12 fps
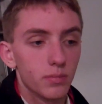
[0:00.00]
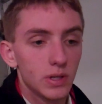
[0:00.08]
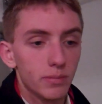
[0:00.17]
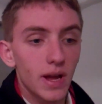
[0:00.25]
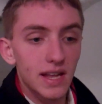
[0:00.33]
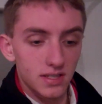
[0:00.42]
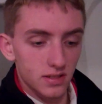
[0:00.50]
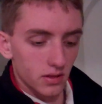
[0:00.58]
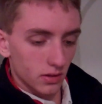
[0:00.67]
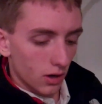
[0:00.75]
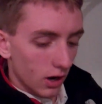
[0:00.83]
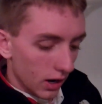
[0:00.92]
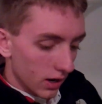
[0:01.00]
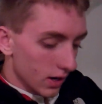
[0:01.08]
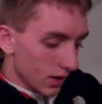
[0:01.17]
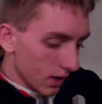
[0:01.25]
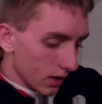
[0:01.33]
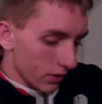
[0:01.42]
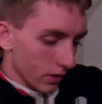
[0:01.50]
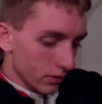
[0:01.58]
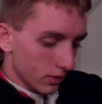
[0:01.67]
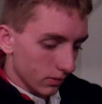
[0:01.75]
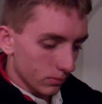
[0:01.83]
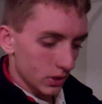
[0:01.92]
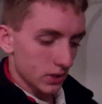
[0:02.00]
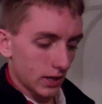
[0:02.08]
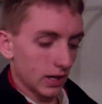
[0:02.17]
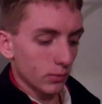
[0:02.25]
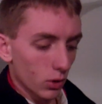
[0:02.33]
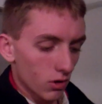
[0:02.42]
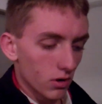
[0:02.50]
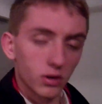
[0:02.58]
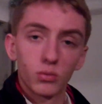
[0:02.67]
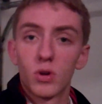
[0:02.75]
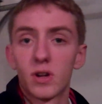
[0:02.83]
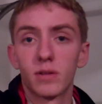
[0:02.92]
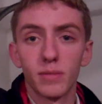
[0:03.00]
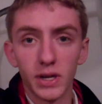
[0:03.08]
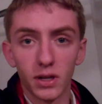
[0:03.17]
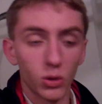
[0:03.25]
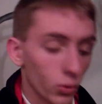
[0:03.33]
to be best in the car. The other companies came along and wanted to make